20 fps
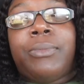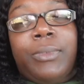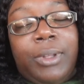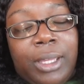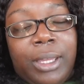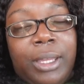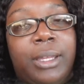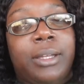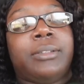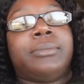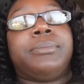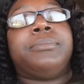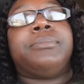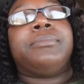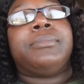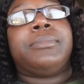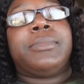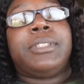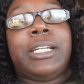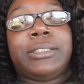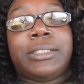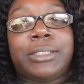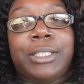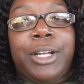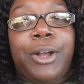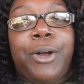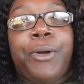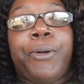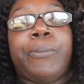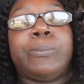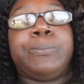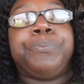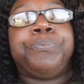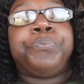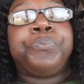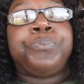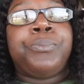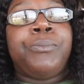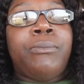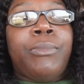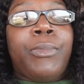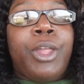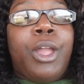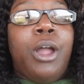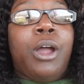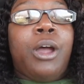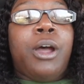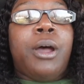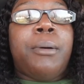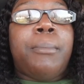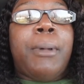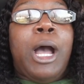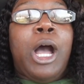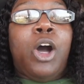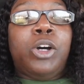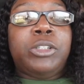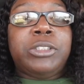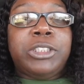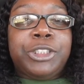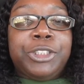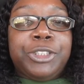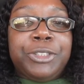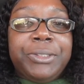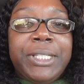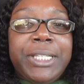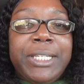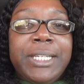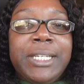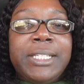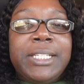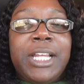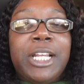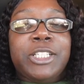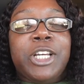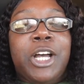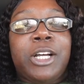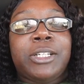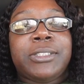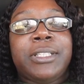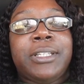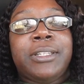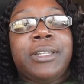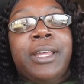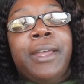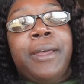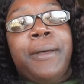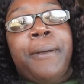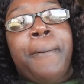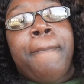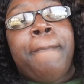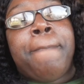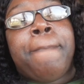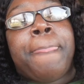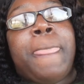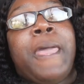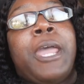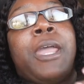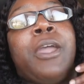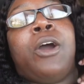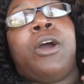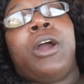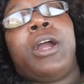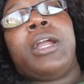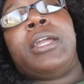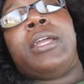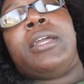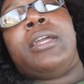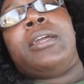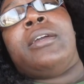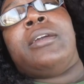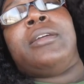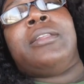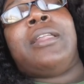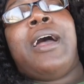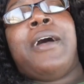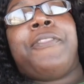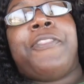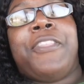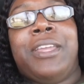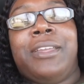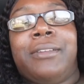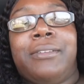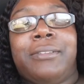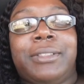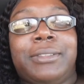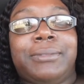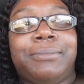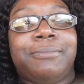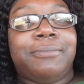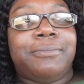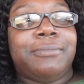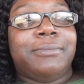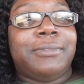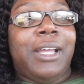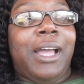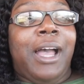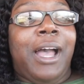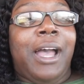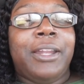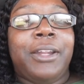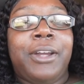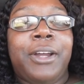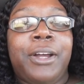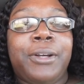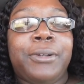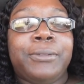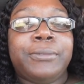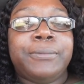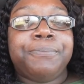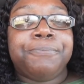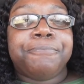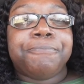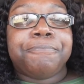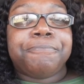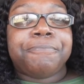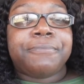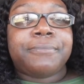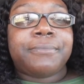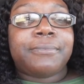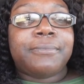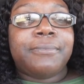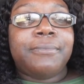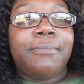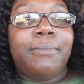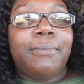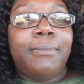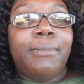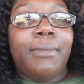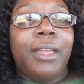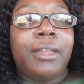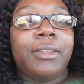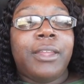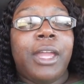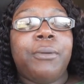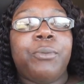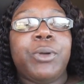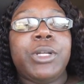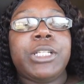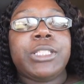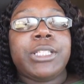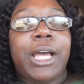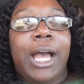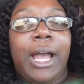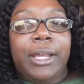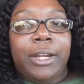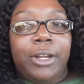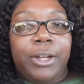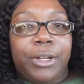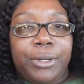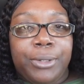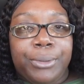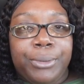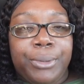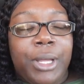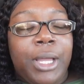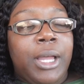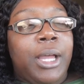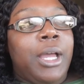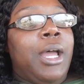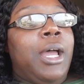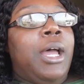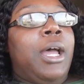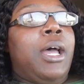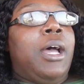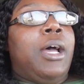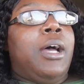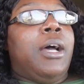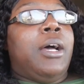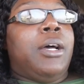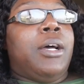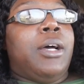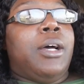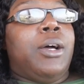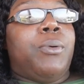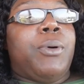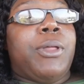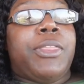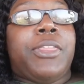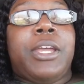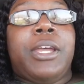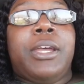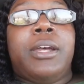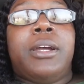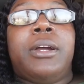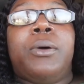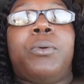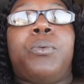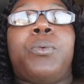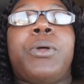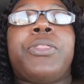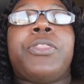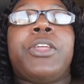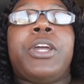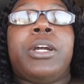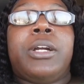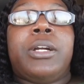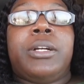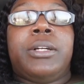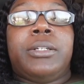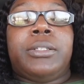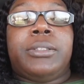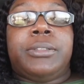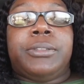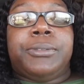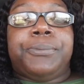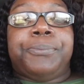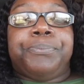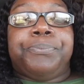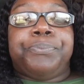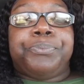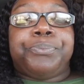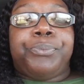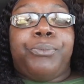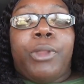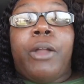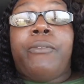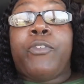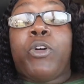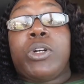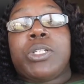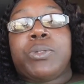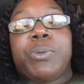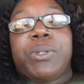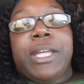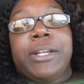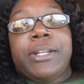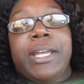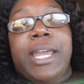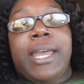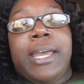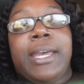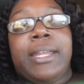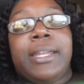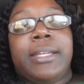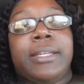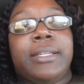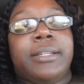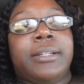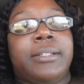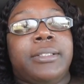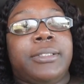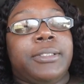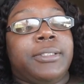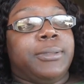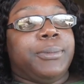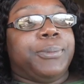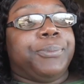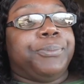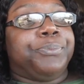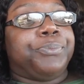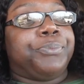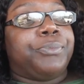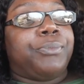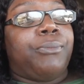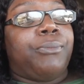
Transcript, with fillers: yeah, that's the goal. Uh, my oldest two kids, I talked to them. They are in, I think, Idaho. They went to Idaho uh, with their, with their, um, of course, with their dad and um,